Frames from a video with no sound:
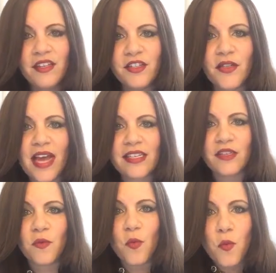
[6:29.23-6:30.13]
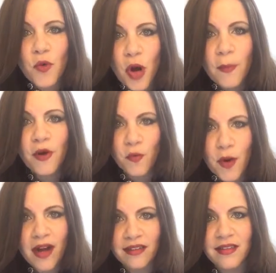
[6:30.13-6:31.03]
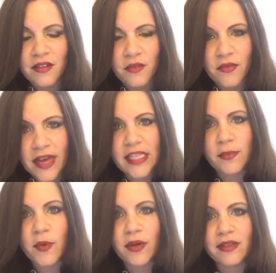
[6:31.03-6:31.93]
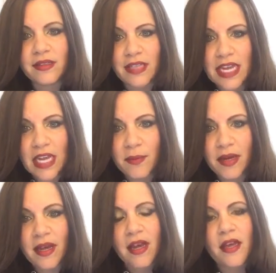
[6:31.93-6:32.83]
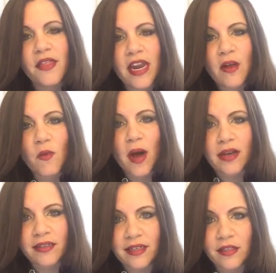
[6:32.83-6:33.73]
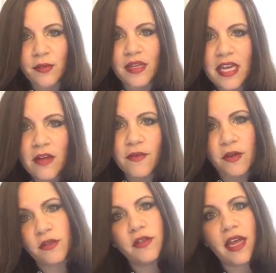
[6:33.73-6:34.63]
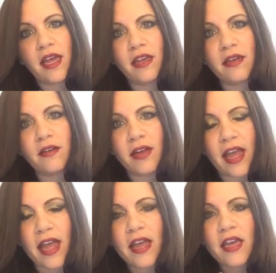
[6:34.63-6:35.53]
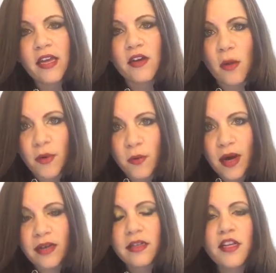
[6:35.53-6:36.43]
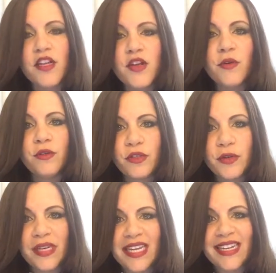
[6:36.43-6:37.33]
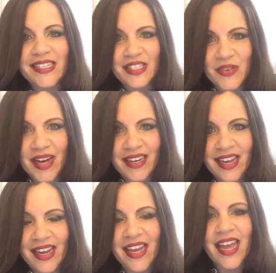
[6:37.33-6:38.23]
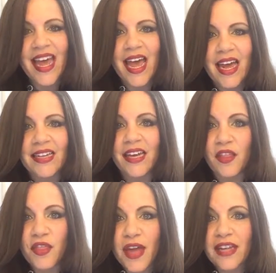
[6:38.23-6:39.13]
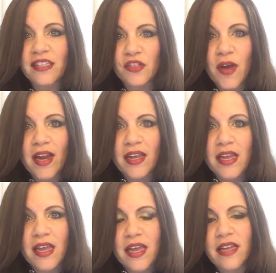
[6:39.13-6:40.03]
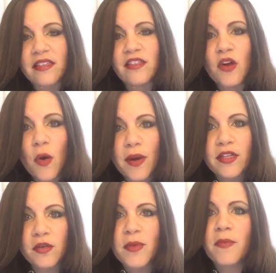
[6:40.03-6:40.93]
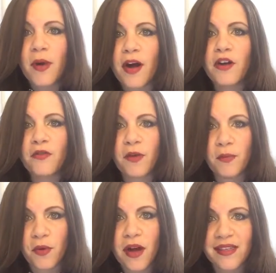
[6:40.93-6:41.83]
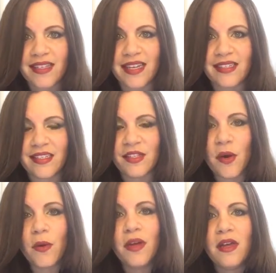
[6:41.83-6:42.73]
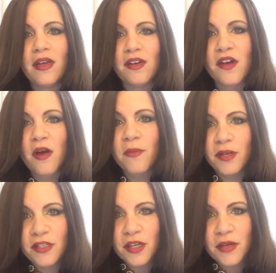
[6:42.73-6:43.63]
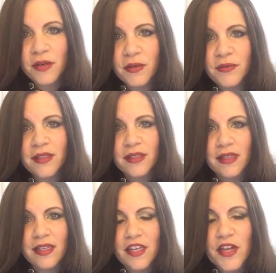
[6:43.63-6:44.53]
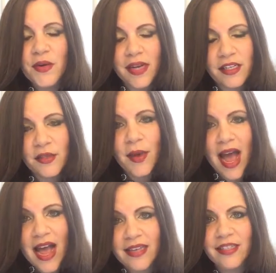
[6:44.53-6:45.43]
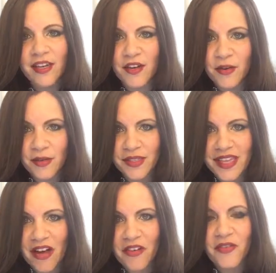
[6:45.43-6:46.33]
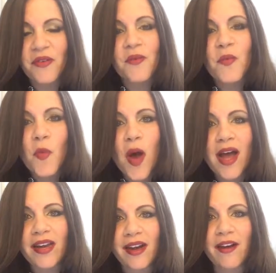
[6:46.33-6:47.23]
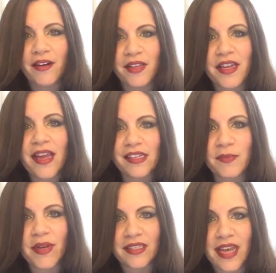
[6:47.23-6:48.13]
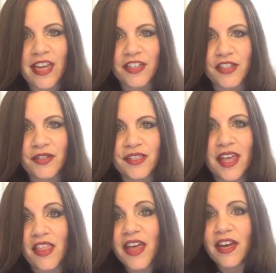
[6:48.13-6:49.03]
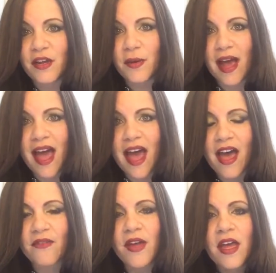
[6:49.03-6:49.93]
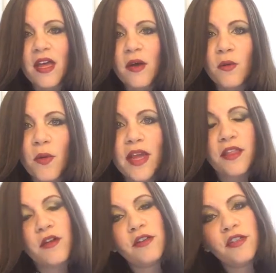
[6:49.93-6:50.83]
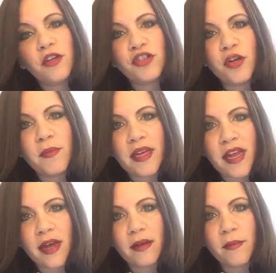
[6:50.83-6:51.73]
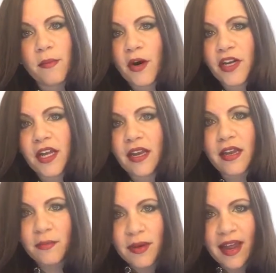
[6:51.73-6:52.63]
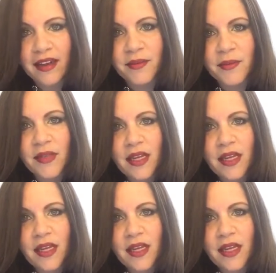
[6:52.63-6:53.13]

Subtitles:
So that's number 1 Facebook tip that I wanted to give you today, okay? Number 1, you do need a strategy. And that strategy is going to be part of a process. So number 2, you need to ask yourself, what are the expectations that you have with your social media marketing plan?